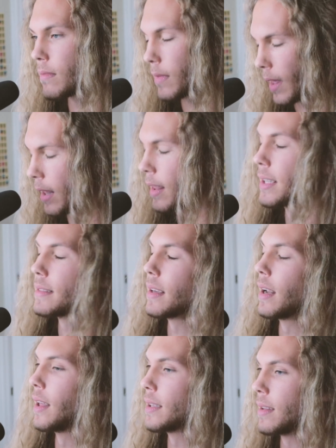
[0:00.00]
I like
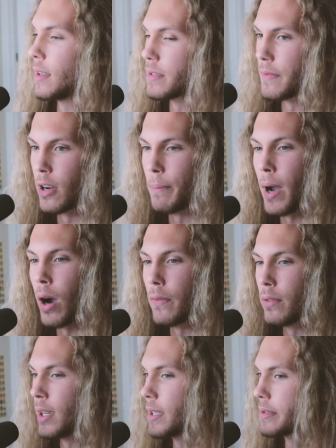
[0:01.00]
that. It's a very
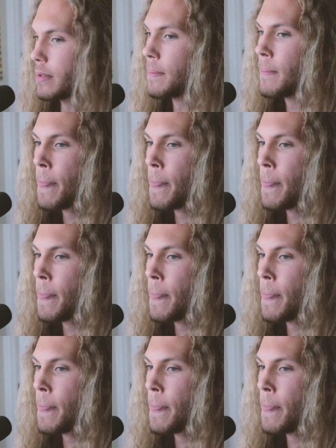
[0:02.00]
powerful answer.